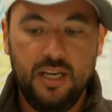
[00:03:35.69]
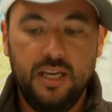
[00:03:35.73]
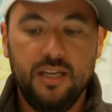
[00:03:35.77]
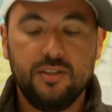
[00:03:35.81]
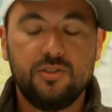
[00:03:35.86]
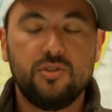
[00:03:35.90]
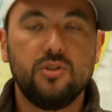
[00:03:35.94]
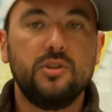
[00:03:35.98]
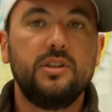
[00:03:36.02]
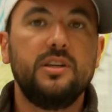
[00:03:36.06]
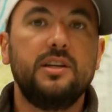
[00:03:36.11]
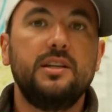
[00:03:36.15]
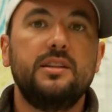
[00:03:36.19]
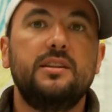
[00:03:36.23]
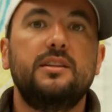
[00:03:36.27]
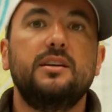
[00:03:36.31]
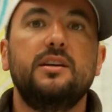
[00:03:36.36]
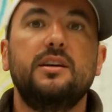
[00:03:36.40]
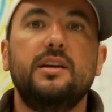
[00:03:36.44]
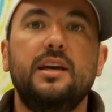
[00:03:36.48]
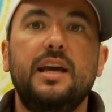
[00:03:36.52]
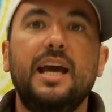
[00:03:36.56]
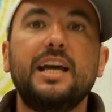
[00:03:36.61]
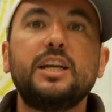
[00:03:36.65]
So the,
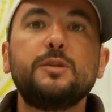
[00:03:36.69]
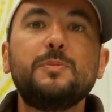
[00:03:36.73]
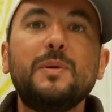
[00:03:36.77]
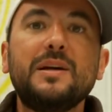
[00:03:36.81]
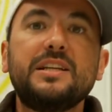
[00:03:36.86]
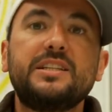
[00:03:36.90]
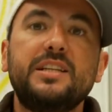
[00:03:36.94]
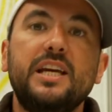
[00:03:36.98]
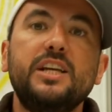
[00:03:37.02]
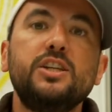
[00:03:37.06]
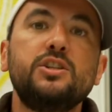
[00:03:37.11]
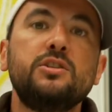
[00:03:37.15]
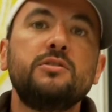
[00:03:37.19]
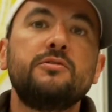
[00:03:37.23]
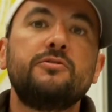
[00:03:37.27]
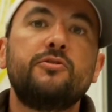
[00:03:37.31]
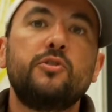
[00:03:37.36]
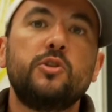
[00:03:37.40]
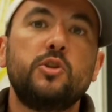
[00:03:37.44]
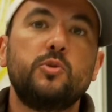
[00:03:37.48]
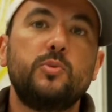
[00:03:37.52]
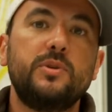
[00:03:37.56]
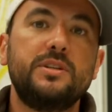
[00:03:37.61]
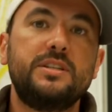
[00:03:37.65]
the expectation
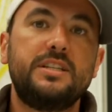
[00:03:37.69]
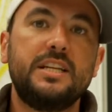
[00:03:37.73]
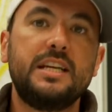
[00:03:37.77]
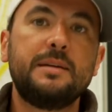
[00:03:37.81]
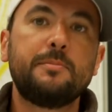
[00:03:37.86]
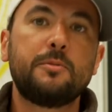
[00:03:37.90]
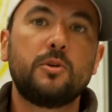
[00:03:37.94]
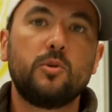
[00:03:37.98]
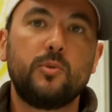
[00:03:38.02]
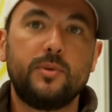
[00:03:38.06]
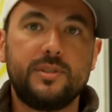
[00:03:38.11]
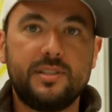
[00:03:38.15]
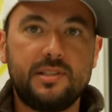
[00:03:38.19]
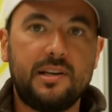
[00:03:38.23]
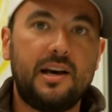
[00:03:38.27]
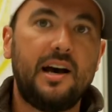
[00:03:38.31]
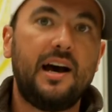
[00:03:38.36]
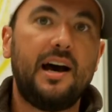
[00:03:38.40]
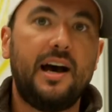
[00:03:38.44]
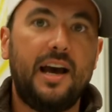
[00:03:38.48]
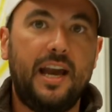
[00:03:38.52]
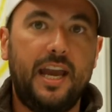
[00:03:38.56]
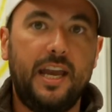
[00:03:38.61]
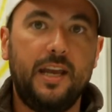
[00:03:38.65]
for the Redeemer was
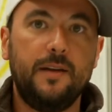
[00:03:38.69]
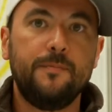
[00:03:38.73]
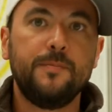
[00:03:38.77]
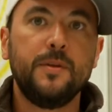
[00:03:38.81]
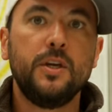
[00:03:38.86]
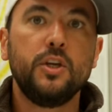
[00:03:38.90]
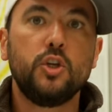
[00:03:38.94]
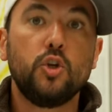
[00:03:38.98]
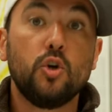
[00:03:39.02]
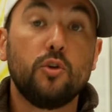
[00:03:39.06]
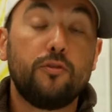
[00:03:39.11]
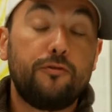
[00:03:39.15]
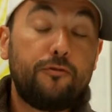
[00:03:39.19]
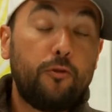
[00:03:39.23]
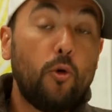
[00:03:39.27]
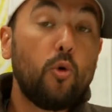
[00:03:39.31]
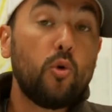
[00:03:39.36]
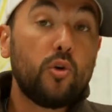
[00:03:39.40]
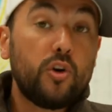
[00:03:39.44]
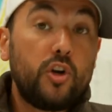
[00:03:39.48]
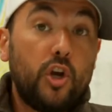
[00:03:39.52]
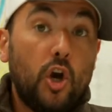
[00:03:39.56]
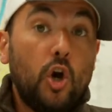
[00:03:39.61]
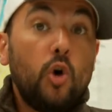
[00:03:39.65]
high. You're
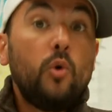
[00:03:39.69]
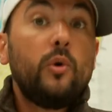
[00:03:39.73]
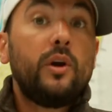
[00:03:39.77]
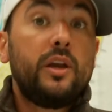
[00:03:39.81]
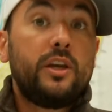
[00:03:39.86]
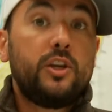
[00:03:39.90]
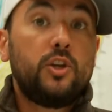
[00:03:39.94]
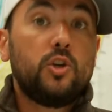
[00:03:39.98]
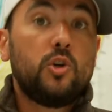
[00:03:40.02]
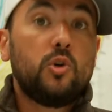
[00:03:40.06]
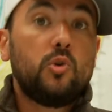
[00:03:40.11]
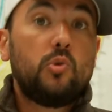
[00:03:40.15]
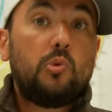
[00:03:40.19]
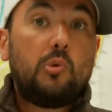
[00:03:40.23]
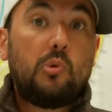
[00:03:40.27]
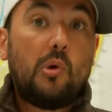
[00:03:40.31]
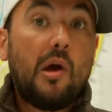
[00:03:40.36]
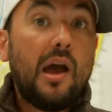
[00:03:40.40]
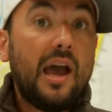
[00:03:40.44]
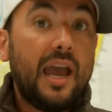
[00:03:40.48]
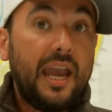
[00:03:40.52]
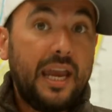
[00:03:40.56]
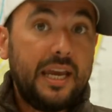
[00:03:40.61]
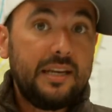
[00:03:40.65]
foregoing your
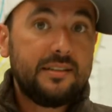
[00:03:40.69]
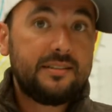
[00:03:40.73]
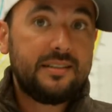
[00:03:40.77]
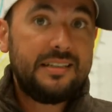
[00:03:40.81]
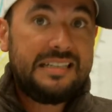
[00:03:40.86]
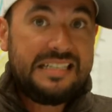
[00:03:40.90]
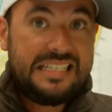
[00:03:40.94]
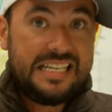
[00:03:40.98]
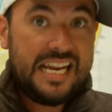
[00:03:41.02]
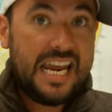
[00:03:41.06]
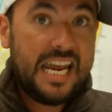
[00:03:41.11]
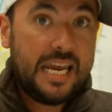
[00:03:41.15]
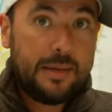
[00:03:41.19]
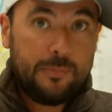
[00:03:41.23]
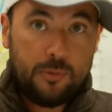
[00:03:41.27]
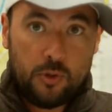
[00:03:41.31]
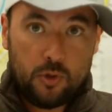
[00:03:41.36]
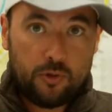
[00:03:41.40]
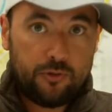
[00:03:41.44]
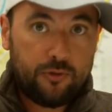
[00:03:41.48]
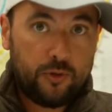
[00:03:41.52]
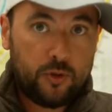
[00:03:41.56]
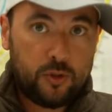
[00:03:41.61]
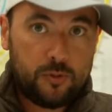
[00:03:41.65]
right to name
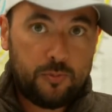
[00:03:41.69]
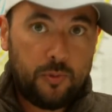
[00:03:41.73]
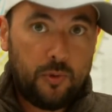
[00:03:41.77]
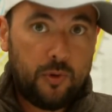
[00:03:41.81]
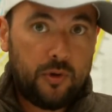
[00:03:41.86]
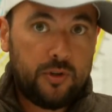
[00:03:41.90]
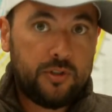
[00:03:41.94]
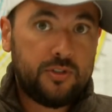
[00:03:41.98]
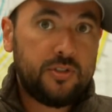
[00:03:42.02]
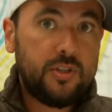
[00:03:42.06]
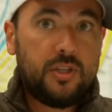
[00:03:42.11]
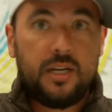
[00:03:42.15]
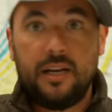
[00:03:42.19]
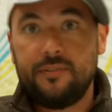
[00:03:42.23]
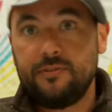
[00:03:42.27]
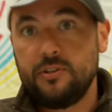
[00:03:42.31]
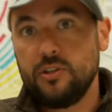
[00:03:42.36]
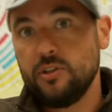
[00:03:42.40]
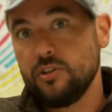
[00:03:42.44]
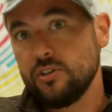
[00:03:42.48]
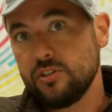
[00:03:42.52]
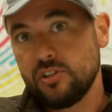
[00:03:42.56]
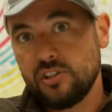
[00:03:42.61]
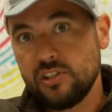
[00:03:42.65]
your firstborn son after
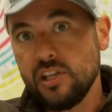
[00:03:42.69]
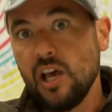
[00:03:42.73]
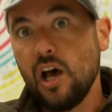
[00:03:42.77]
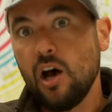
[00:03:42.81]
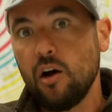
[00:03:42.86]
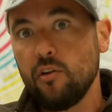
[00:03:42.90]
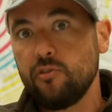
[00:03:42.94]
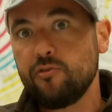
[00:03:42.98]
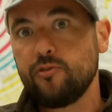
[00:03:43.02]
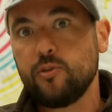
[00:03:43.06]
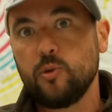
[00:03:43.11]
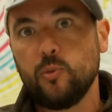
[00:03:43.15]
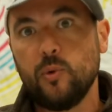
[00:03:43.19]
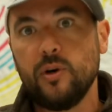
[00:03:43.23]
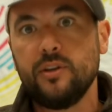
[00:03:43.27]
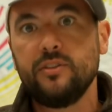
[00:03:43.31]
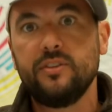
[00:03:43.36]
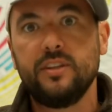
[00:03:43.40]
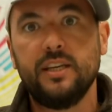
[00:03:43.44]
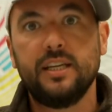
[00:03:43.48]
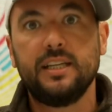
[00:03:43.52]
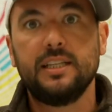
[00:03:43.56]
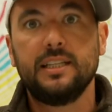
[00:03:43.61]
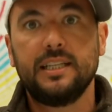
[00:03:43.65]
yourself, for one
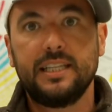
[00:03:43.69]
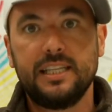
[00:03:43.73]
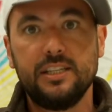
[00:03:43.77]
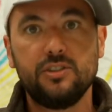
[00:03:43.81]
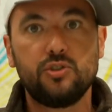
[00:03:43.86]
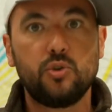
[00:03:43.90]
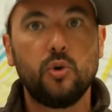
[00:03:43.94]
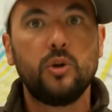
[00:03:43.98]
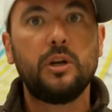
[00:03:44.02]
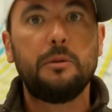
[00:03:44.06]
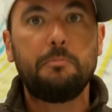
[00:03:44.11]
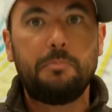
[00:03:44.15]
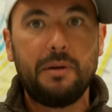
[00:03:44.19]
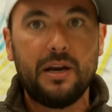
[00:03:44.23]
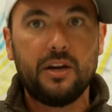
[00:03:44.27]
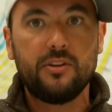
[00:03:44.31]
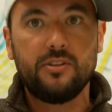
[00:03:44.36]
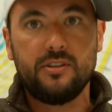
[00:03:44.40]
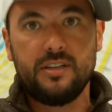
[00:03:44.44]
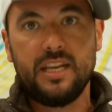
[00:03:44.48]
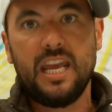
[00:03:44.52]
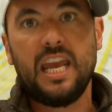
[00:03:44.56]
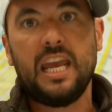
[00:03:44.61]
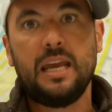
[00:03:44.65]
thing. Like he's going to bear
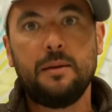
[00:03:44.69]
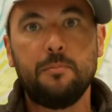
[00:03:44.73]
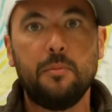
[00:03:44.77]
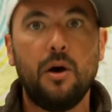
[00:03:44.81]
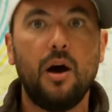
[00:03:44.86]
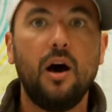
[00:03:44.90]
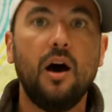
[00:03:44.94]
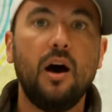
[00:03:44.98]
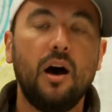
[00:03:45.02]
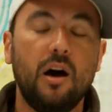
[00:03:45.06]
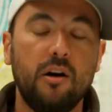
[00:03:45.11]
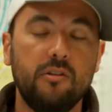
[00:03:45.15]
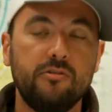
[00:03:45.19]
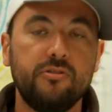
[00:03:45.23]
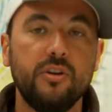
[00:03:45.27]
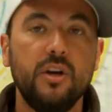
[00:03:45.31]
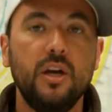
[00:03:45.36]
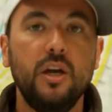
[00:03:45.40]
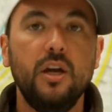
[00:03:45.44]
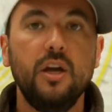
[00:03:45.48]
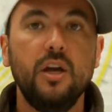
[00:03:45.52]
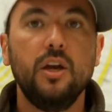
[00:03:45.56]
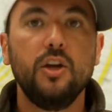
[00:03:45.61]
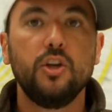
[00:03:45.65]
the name of
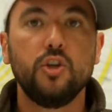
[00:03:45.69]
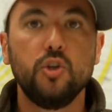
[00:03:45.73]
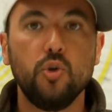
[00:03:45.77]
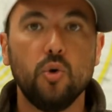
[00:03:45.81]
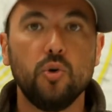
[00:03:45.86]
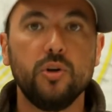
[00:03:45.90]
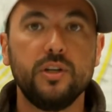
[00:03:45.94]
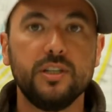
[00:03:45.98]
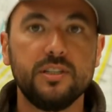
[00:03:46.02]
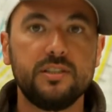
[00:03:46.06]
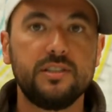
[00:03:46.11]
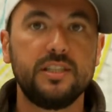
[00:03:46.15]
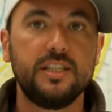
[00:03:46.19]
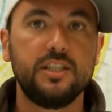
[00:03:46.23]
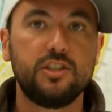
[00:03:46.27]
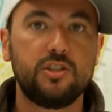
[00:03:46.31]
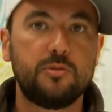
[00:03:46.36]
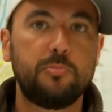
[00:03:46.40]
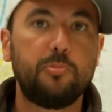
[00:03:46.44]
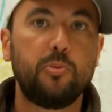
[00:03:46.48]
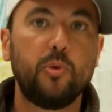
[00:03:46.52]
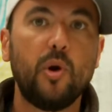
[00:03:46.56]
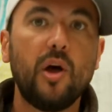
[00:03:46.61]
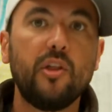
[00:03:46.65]
your deceased
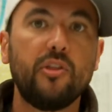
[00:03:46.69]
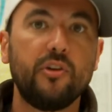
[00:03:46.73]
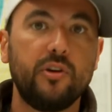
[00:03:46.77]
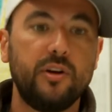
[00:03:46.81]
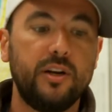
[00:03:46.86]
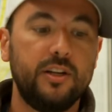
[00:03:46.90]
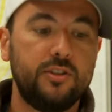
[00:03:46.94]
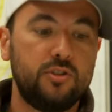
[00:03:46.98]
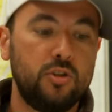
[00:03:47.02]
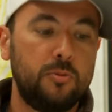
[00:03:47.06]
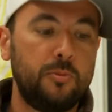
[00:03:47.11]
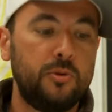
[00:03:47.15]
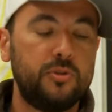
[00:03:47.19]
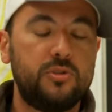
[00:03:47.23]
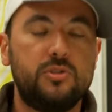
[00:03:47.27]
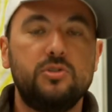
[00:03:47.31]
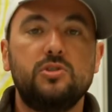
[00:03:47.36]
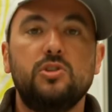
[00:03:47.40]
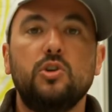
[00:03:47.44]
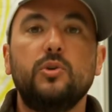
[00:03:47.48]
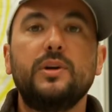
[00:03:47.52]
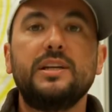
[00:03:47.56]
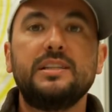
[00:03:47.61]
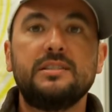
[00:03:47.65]
brother. It's almost as
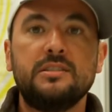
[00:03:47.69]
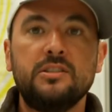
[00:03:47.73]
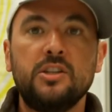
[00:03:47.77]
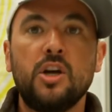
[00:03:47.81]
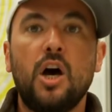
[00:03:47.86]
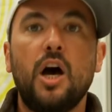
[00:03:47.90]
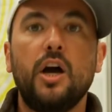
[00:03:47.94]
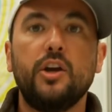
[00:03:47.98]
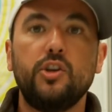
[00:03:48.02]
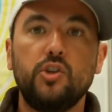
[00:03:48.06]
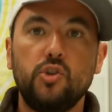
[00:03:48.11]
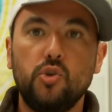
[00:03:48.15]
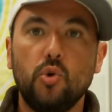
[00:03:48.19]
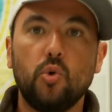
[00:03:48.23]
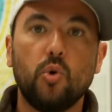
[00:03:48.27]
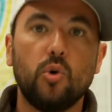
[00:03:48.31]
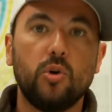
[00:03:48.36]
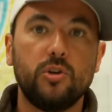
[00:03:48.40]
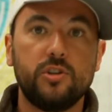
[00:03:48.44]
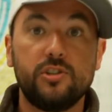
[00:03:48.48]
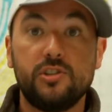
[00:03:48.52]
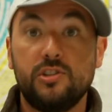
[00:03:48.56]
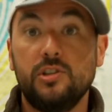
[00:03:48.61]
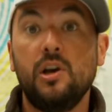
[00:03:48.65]
though he's not
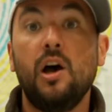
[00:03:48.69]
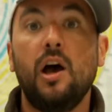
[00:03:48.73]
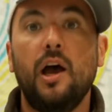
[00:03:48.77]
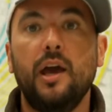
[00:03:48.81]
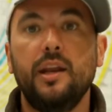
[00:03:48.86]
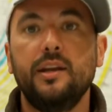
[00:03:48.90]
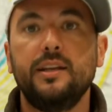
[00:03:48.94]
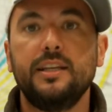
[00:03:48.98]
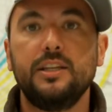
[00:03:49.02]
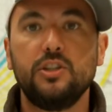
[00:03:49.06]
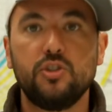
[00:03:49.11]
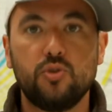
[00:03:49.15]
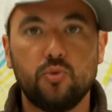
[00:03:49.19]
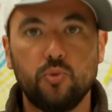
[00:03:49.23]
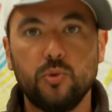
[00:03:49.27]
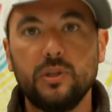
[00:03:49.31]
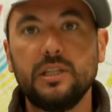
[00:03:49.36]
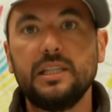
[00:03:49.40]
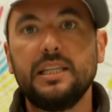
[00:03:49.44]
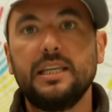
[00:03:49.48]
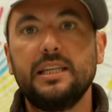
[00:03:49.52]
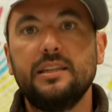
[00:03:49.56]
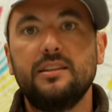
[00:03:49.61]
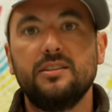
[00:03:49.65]
your son. He's
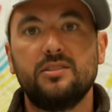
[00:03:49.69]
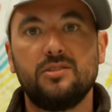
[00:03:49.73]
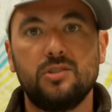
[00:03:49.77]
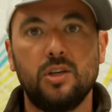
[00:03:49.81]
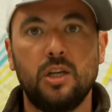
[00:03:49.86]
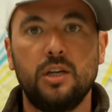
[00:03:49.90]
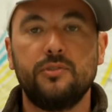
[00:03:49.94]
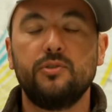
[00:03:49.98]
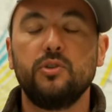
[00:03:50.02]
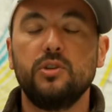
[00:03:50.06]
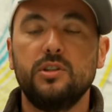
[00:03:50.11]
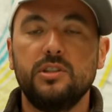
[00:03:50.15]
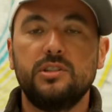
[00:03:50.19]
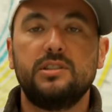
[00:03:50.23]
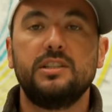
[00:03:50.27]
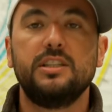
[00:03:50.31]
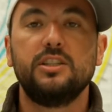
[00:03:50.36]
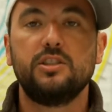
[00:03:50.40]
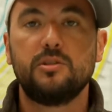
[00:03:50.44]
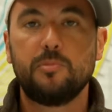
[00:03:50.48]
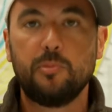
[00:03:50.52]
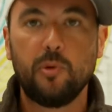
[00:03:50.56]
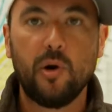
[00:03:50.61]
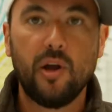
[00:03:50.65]
really the son of your
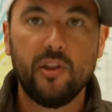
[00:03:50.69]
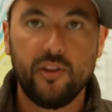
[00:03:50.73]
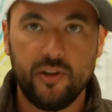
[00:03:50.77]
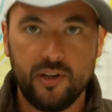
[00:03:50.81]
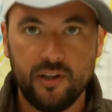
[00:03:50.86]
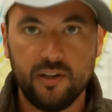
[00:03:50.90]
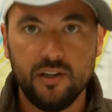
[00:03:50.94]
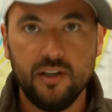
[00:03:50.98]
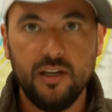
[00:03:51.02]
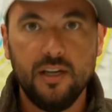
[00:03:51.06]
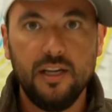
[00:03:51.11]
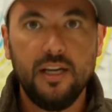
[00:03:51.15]
deceased brother.